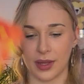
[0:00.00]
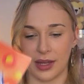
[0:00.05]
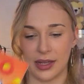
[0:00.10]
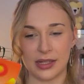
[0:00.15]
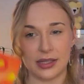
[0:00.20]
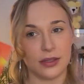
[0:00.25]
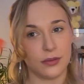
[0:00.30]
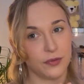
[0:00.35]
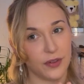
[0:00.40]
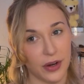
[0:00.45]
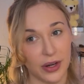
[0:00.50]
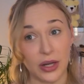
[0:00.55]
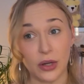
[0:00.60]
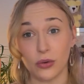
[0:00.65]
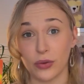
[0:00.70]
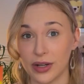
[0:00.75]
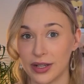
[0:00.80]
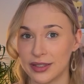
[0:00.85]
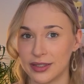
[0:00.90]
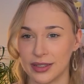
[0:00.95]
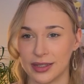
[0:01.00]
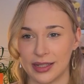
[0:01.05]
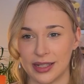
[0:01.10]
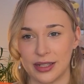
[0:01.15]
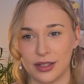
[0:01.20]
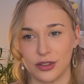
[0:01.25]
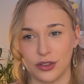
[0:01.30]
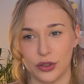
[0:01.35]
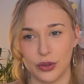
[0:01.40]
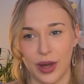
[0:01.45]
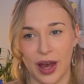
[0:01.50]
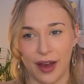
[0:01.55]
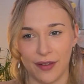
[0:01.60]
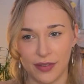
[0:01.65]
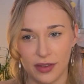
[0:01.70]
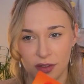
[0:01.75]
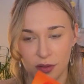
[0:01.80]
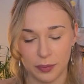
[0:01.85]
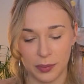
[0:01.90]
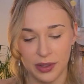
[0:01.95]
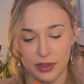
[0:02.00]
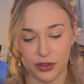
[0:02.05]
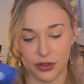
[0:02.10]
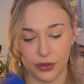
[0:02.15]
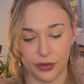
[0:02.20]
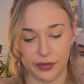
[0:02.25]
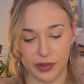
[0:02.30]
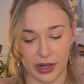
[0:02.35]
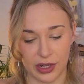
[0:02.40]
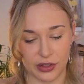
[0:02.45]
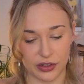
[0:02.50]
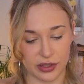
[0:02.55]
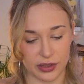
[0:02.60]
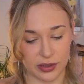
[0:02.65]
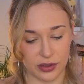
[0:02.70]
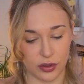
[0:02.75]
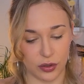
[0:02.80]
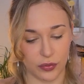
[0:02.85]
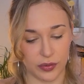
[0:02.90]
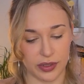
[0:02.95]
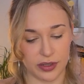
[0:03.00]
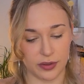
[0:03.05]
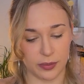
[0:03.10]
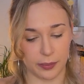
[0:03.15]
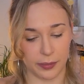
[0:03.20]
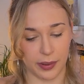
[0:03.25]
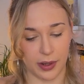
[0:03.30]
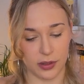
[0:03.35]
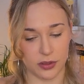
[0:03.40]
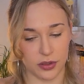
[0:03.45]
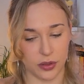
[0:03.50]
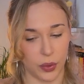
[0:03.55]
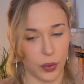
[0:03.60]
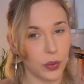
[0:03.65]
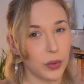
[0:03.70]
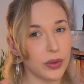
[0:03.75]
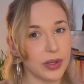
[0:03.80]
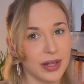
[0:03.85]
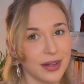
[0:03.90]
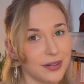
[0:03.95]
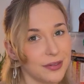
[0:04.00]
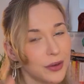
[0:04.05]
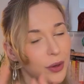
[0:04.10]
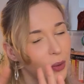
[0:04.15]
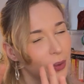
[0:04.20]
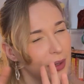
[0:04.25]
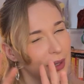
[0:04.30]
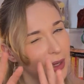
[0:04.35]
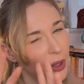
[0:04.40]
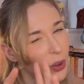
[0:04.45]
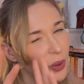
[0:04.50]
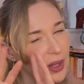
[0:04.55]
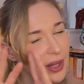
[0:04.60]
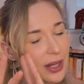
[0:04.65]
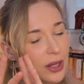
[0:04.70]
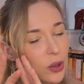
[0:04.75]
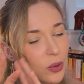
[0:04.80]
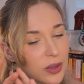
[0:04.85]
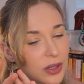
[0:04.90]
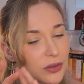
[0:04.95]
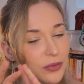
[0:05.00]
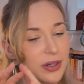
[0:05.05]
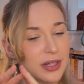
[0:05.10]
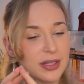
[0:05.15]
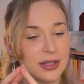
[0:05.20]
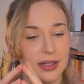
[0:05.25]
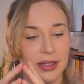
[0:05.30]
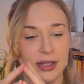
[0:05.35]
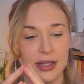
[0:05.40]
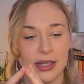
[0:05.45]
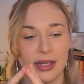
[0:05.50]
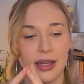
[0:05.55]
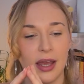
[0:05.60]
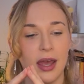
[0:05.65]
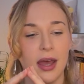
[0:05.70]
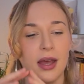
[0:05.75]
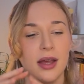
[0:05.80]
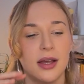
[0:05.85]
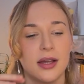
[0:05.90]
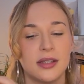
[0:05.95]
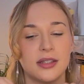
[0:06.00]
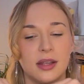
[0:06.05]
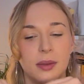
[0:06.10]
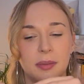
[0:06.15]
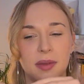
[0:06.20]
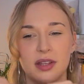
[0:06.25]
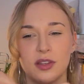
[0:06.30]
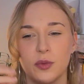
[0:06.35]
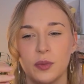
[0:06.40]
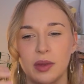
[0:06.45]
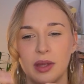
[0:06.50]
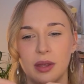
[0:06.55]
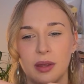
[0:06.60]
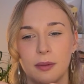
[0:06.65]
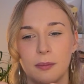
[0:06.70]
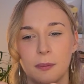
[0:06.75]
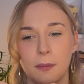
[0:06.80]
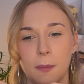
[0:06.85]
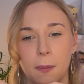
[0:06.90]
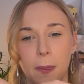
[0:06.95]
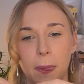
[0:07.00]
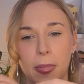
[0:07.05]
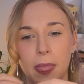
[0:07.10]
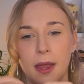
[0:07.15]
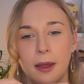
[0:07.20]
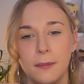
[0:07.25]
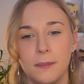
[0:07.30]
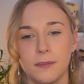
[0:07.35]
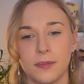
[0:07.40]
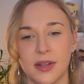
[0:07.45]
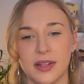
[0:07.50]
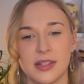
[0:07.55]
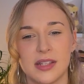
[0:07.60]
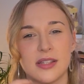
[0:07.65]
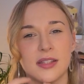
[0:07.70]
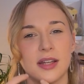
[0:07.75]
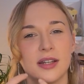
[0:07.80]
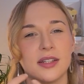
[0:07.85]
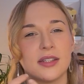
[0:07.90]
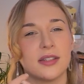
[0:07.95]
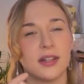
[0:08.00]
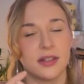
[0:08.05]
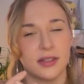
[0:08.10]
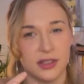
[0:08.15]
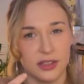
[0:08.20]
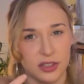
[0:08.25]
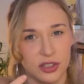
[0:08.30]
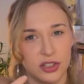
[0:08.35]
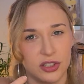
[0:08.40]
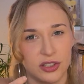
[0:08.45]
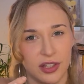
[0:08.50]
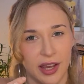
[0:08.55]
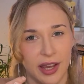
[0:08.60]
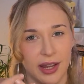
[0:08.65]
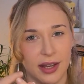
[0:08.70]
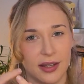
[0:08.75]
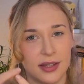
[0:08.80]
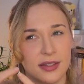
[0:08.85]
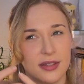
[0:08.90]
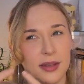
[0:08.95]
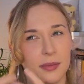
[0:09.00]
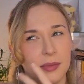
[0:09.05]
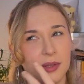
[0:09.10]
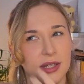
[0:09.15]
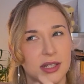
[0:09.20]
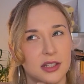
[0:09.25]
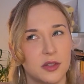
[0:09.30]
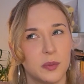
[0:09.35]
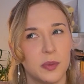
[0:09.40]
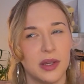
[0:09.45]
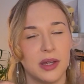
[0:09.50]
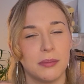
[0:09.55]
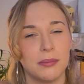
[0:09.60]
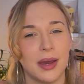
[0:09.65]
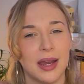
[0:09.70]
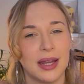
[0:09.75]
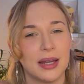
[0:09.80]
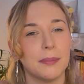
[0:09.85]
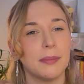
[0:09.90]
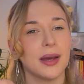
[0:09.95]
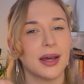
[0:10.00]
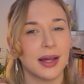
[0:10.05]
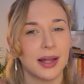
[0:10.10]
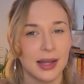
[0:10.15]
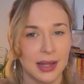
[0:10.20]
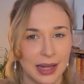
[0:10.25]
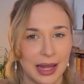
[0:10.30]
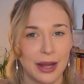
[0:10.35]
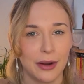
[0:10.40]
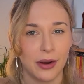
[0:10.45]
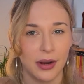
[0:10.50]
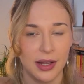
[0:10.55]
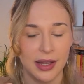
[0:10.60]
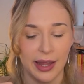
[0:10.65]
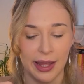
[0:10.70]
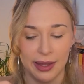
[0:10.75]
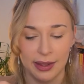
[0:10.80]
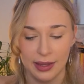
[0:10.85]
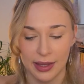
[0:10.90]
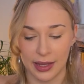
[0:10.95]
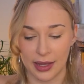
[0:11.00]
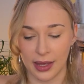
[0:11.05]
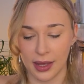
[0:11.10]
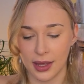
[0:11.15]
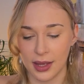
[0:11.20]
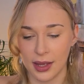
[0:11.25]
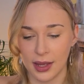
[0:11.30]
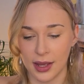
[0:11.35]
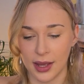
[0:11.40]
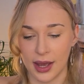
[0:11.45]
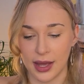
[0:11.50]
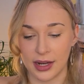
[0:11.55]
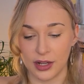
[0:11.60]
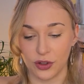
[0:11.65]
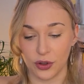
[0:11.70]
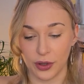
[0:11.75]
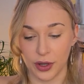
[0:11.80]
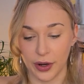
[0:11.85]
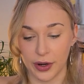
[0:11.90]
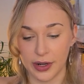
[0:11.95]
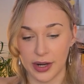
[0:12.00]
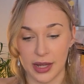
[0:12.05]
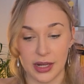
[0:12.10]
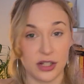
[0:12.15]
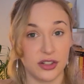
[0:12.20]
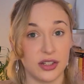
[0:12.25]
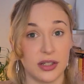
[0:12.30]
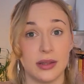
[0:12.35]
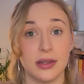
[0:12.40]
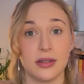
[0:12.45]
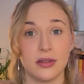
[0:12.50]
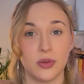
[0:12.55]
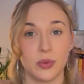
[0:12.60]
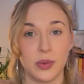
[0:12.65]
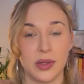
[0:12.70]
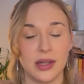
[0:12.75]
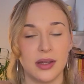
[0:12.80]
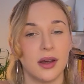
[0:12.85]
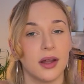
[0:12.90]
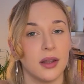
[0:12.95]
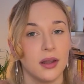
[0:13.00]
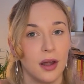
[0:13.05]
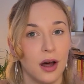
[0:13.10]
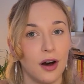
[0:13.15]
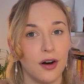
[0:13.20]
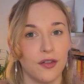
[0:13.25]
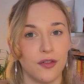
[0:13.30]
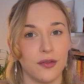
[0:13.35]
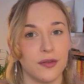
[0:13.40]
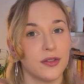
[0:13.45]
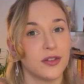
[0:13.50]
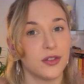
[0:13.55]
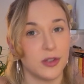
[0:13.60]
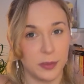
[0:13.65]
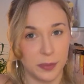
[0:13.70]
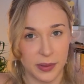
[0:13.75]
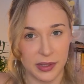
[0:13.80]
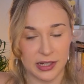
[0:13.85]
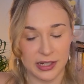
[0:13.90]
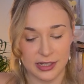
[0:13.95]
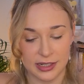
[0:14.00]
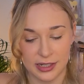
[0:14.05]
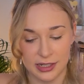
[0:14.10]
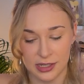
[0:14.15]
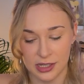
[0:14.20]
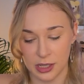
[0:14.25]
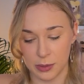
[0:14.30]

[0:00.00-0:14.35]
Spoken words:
It's very recently, because you have this mixture of energies in your recent past, so only recently. Something's being, like, the Sun is starting to shine. Something is being made a bit clearer lately. And in your current energy this week, a lot of stability is